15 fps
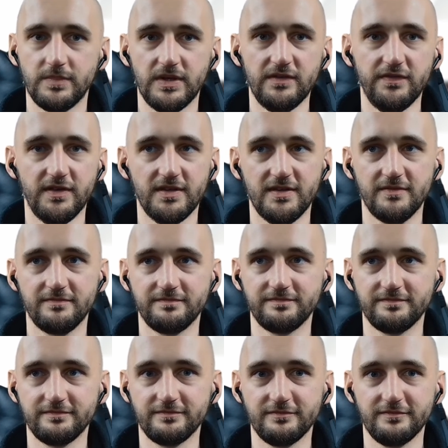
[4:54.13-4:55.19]
Perfect.
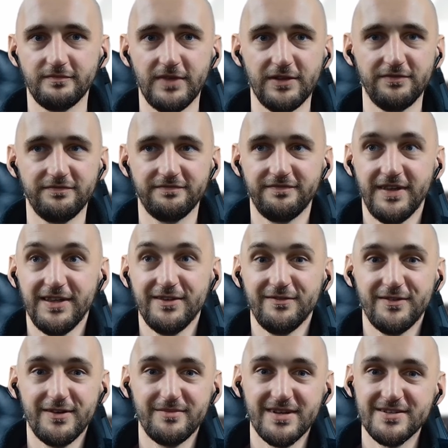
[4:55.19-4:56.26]
Well, thank you
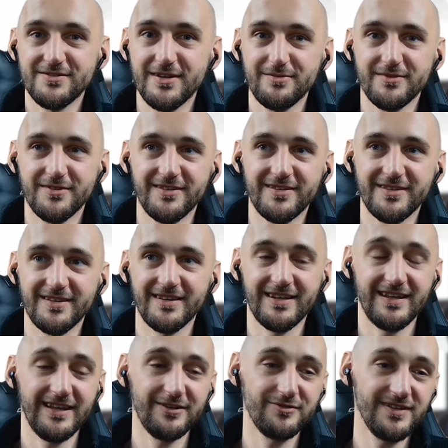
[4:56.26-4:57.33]
very much, Raymond.
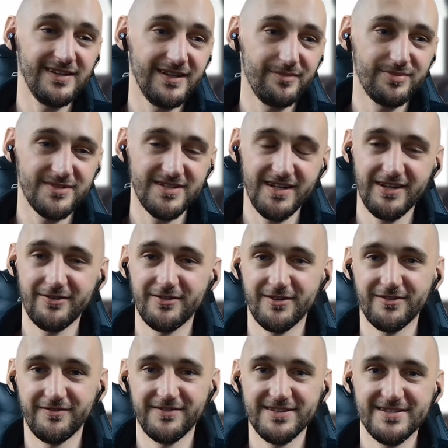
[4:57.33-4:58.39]
I really appreciate our
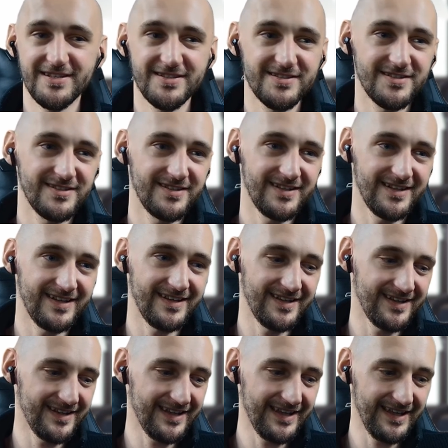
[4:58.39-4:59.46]
conversation.
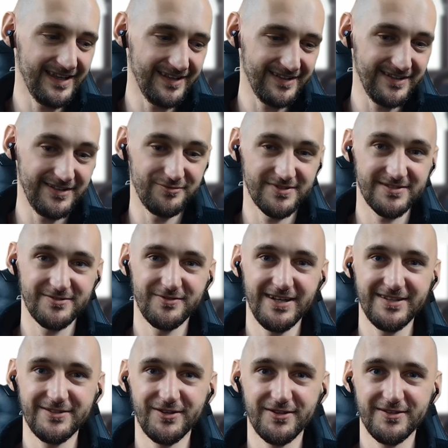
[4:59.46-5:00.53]
It was
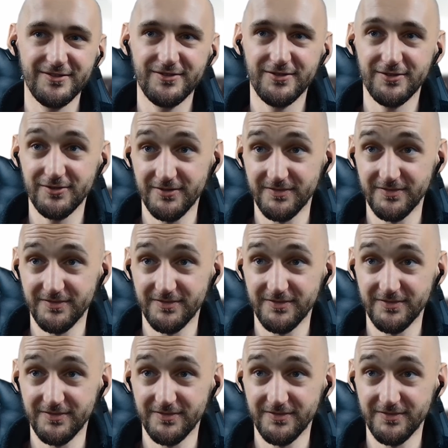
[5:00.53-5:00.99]
great talking to